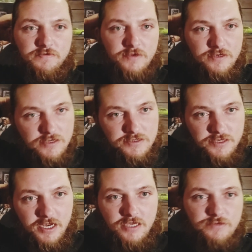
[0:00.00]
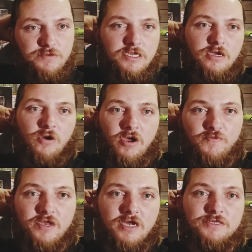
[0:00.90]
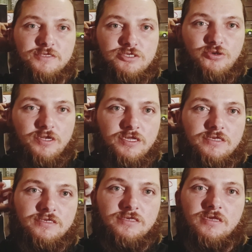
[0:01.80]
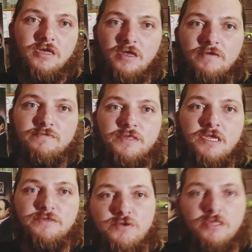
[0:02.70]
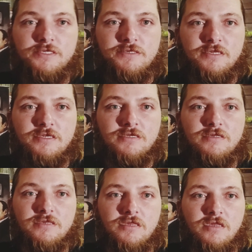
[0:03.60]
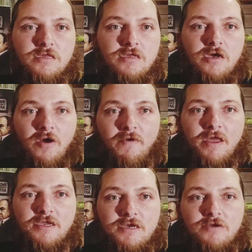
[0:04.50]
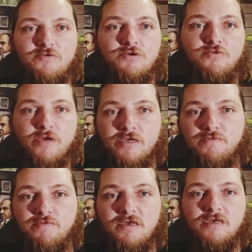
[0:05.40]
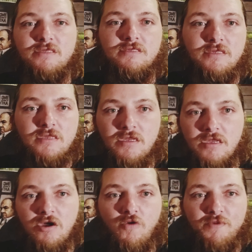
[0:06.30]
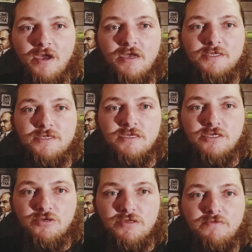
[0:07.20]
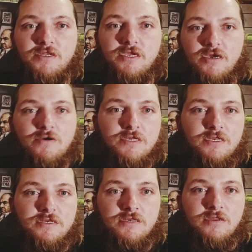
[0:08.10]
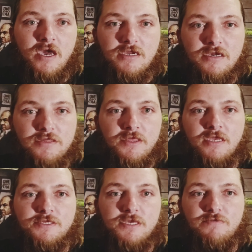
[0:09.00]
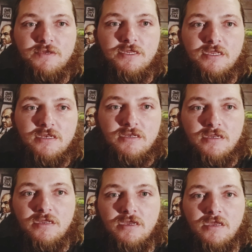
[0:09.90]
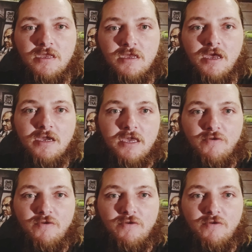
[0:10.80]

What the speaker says: for today's video. I hope you guys enjoyed it. Thanks for listening. I had to cut real quick, but hope you guys enjoyed the video and had a good Thanksgiving, and I can't